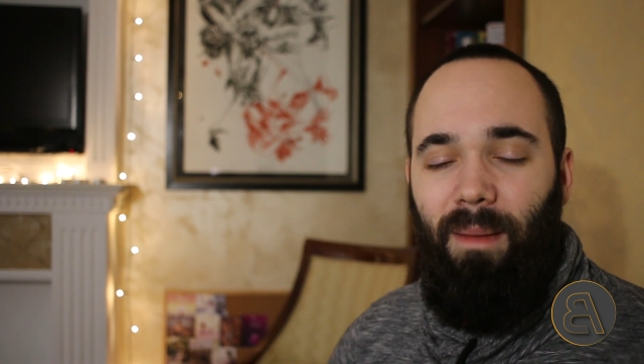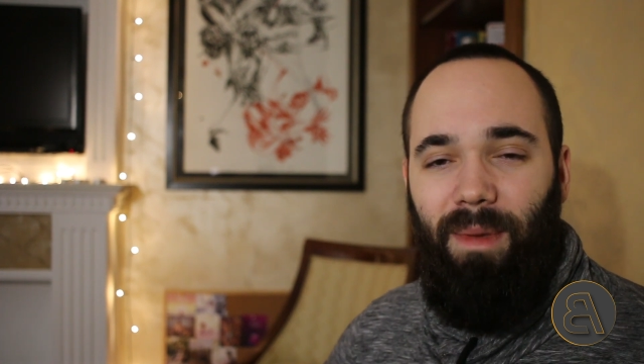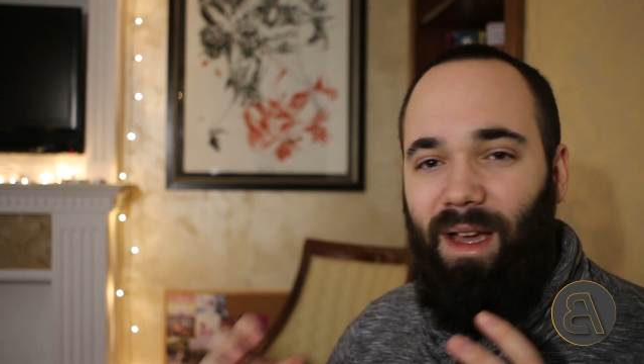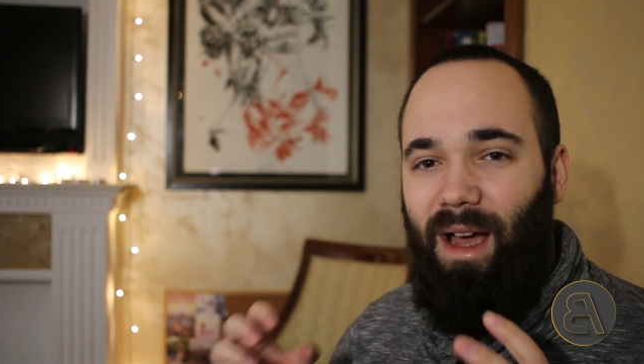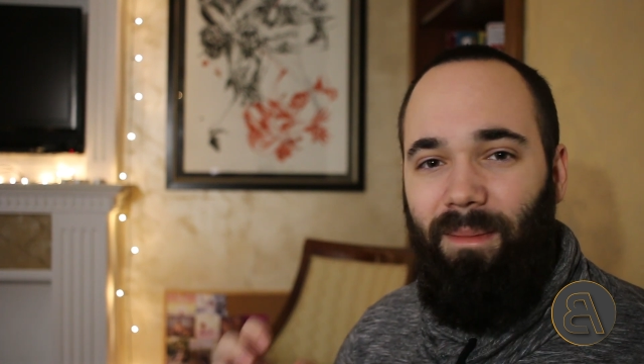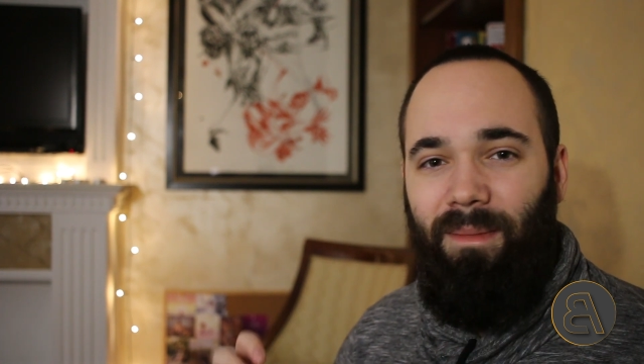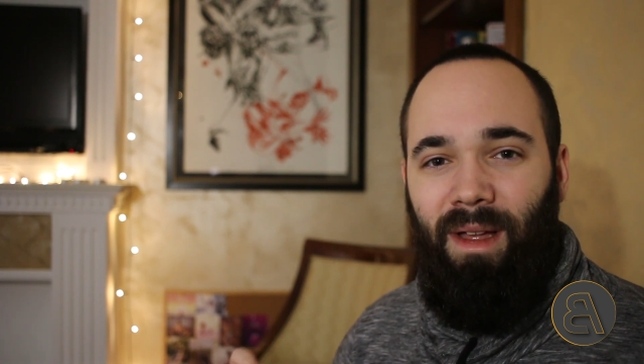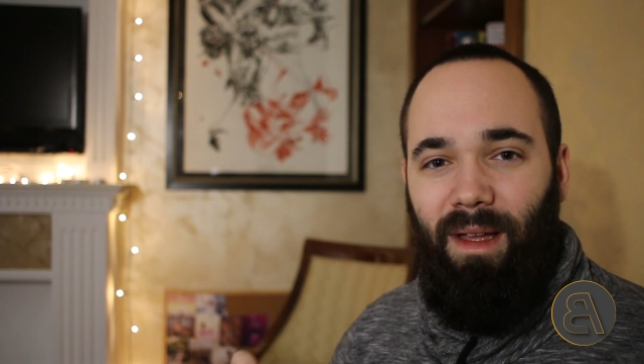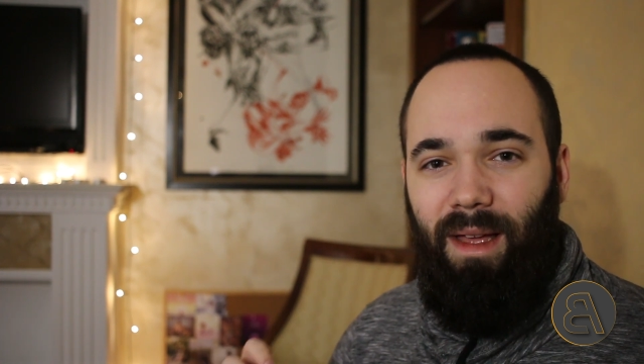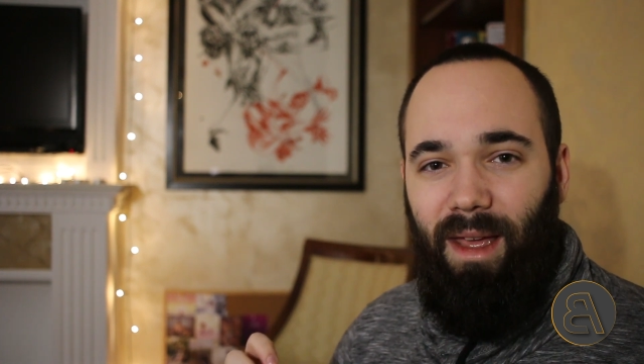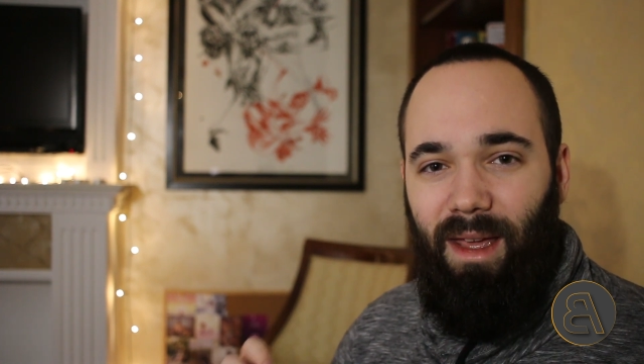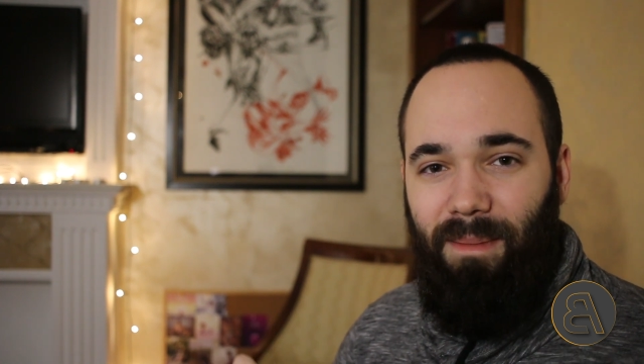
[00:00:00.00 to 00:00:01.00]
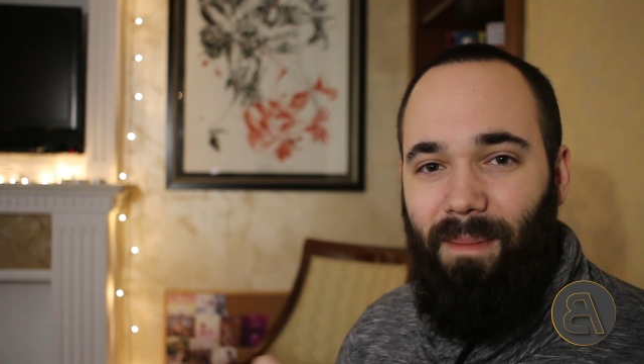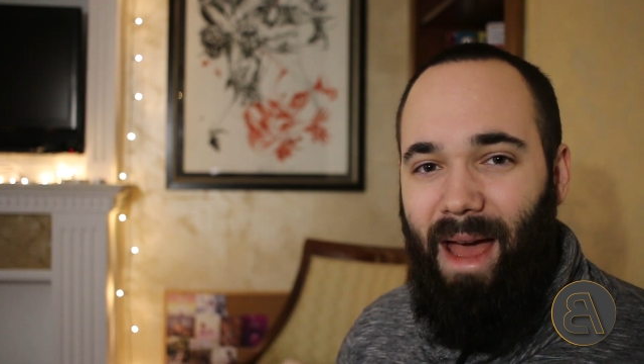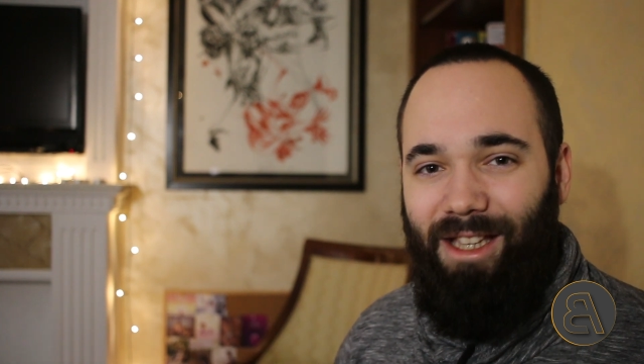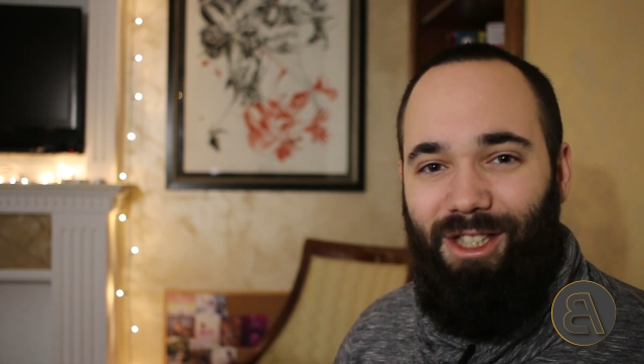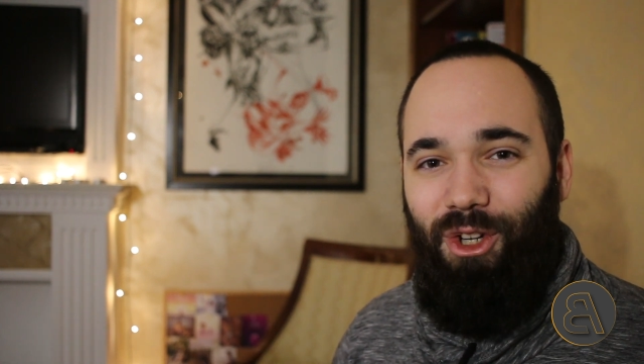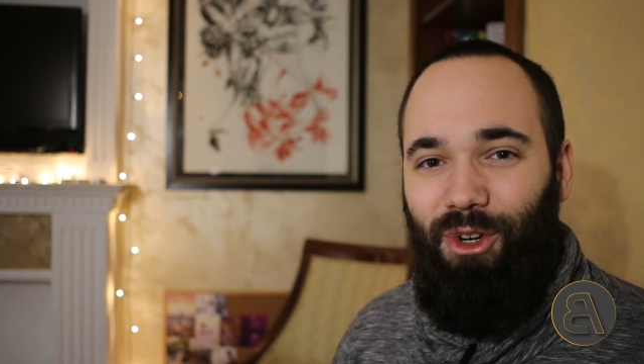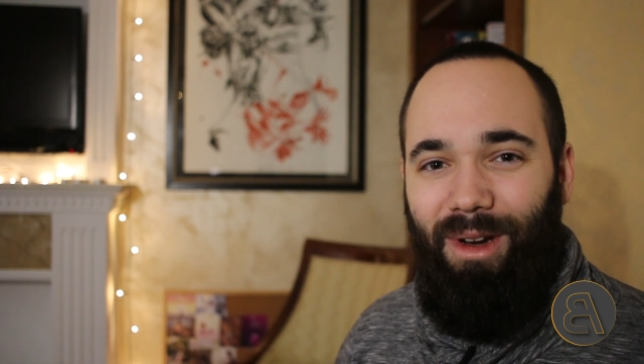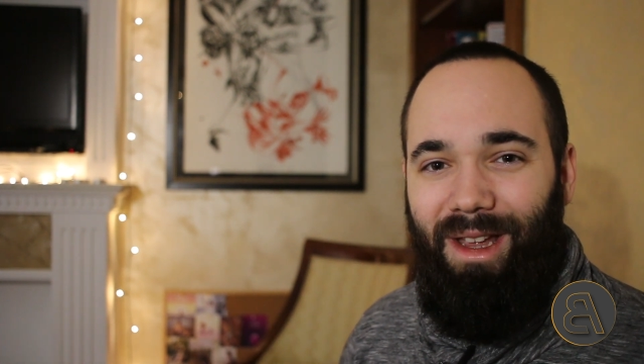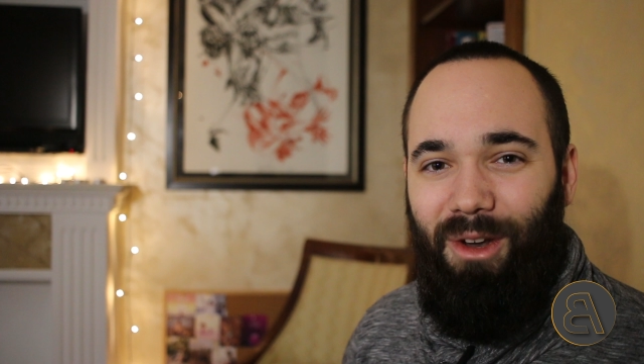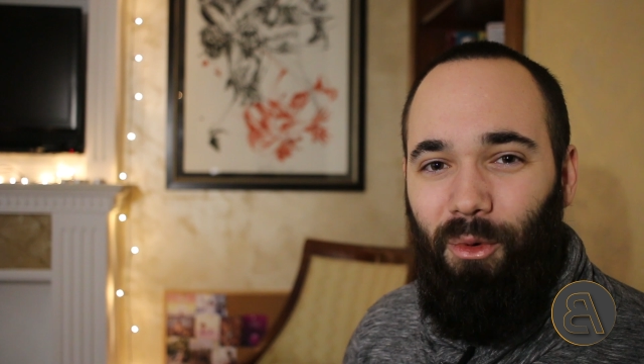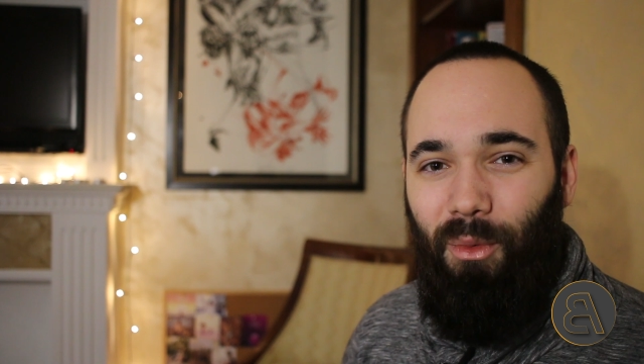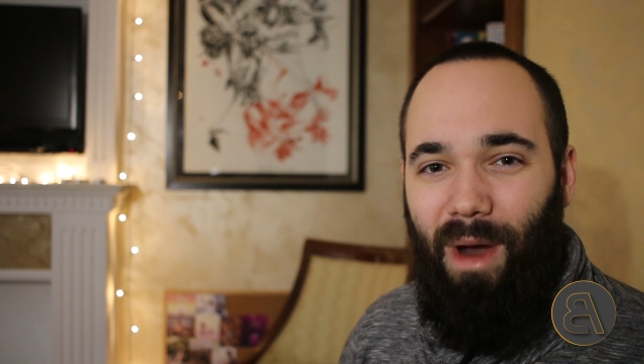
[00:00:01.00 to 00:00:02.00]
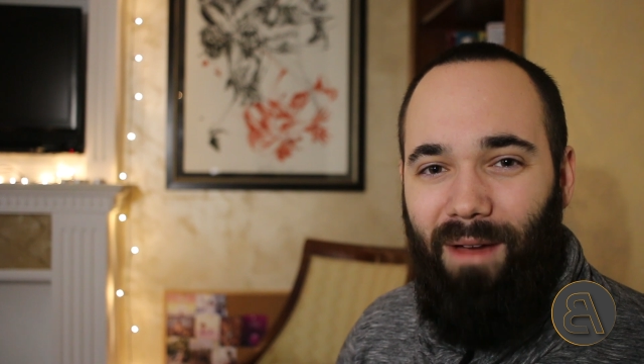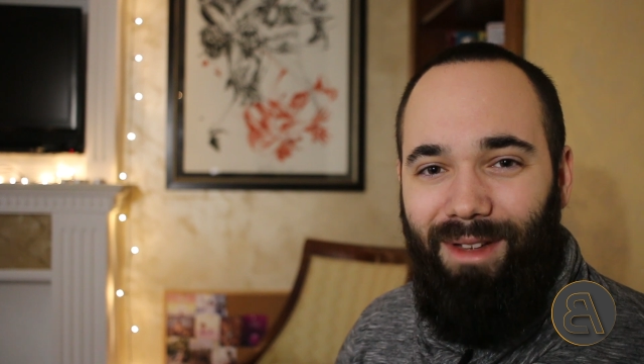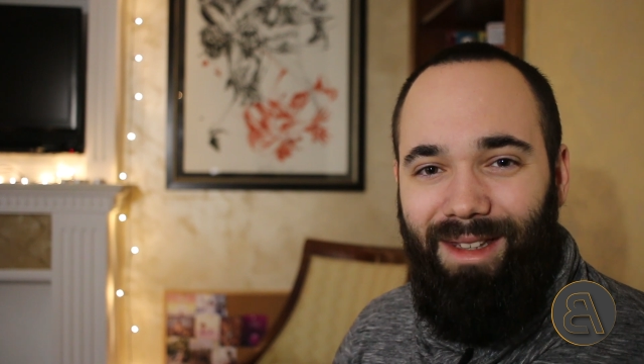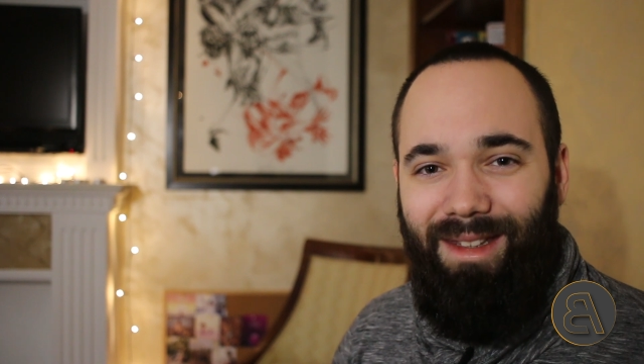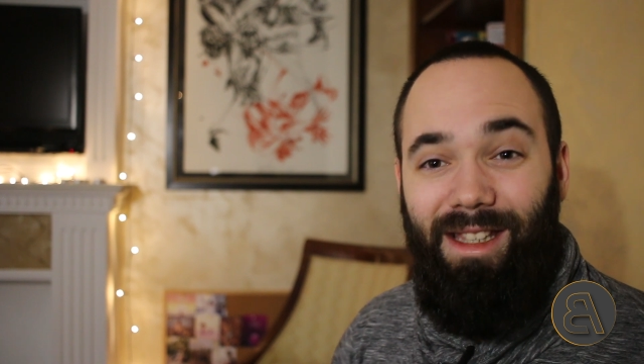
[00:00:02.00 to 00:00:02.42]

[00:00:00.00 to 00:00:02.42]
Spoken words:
become a master in Revit,